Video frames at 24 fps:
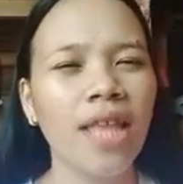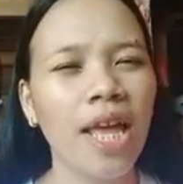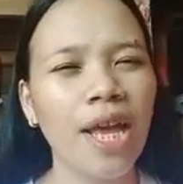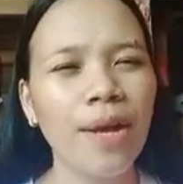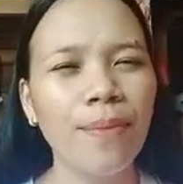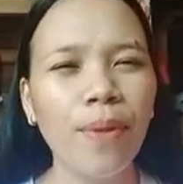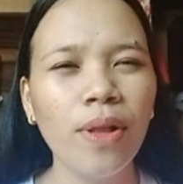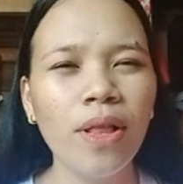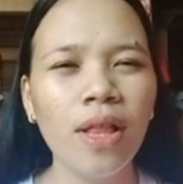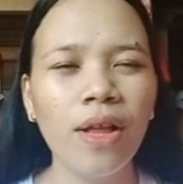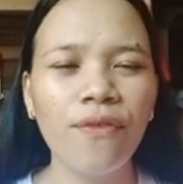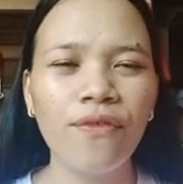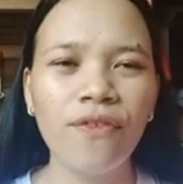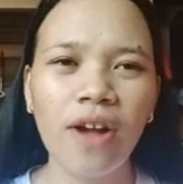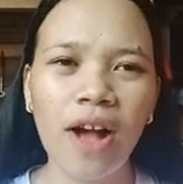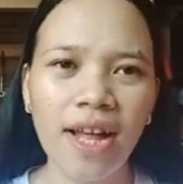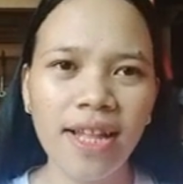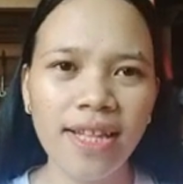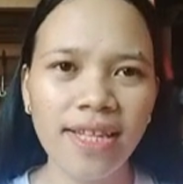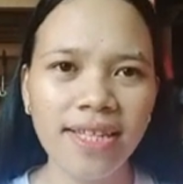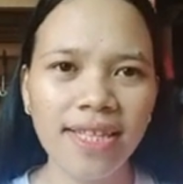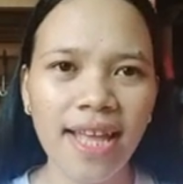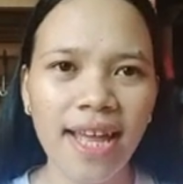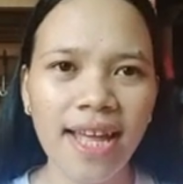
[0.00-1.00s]
table of
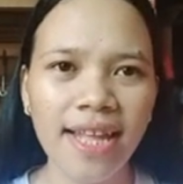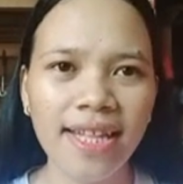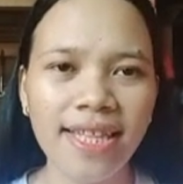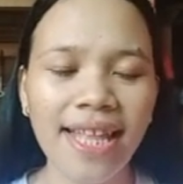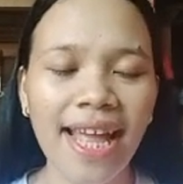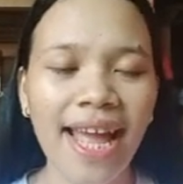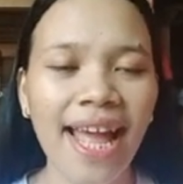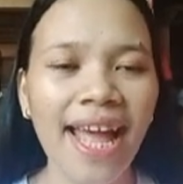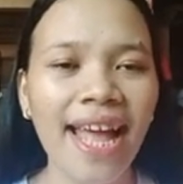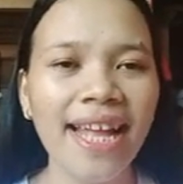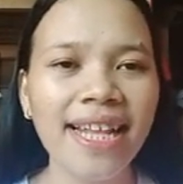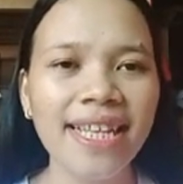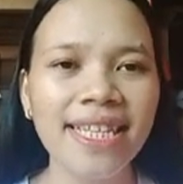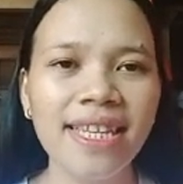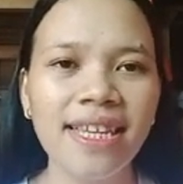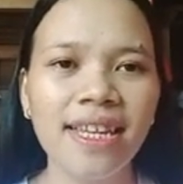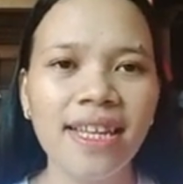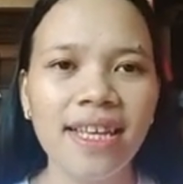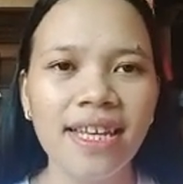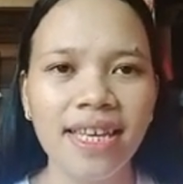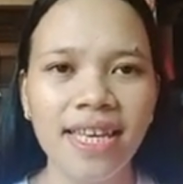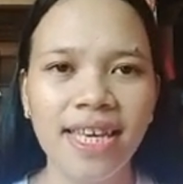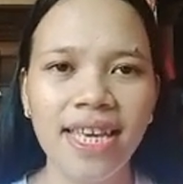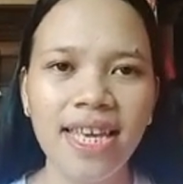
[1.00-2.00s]
content, and
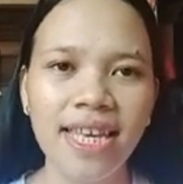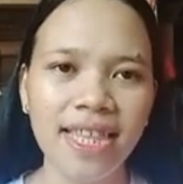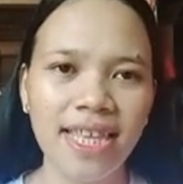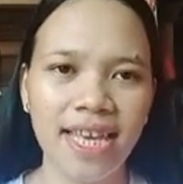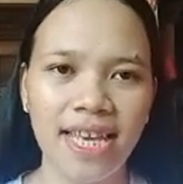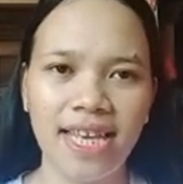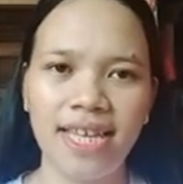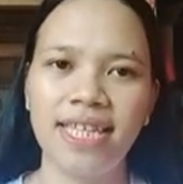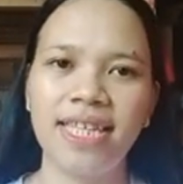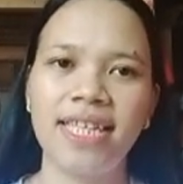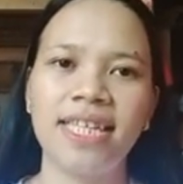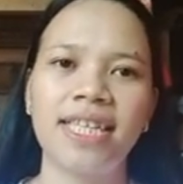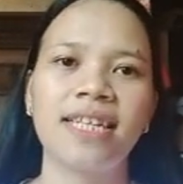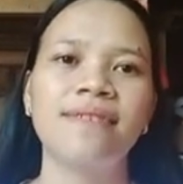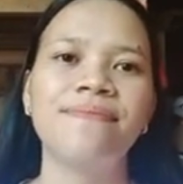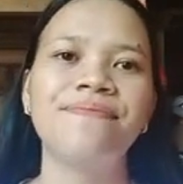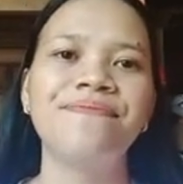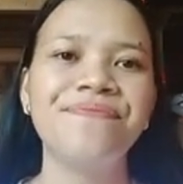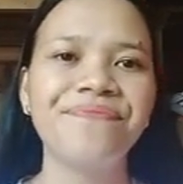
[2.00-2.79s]
headings.